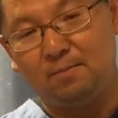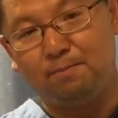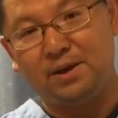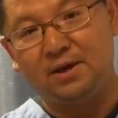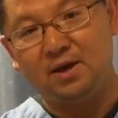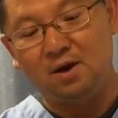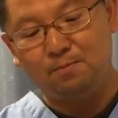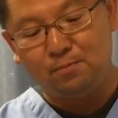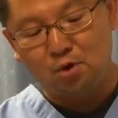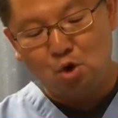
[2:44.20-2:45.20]
The big
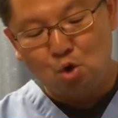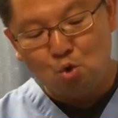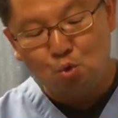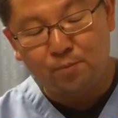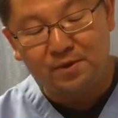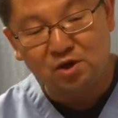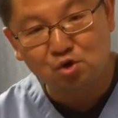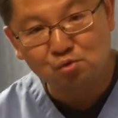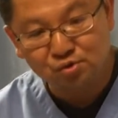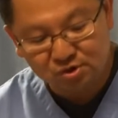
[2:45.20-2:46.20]
cup will be
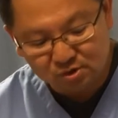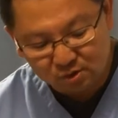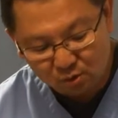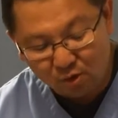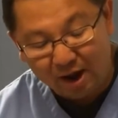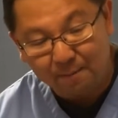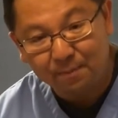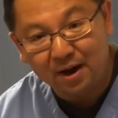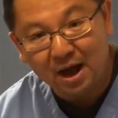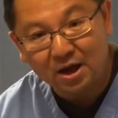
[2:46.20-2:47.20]
used or
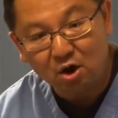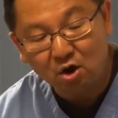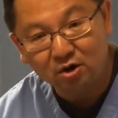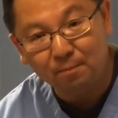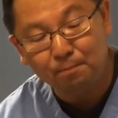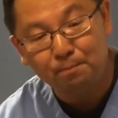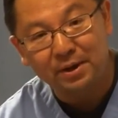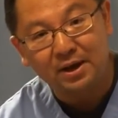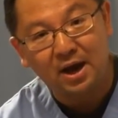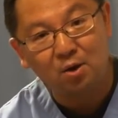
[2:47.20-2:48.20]
applied on the
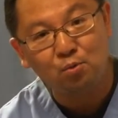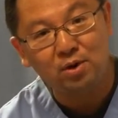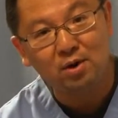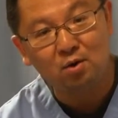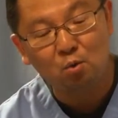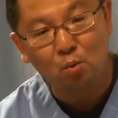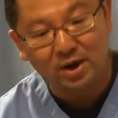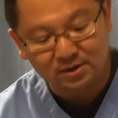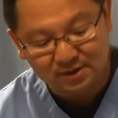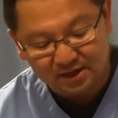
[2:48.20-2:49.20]
big area
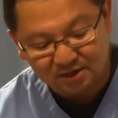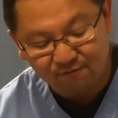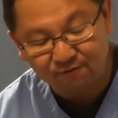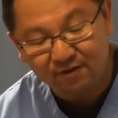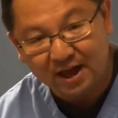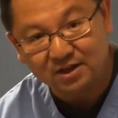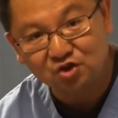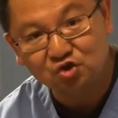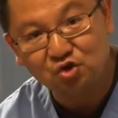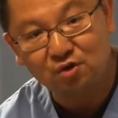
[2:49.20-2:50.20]
where there's a
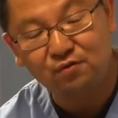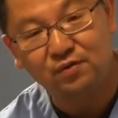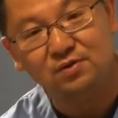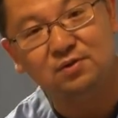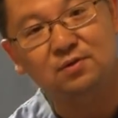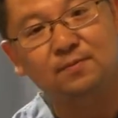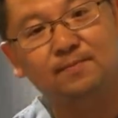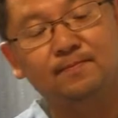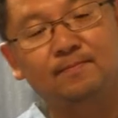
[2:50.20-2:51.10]
flat surface.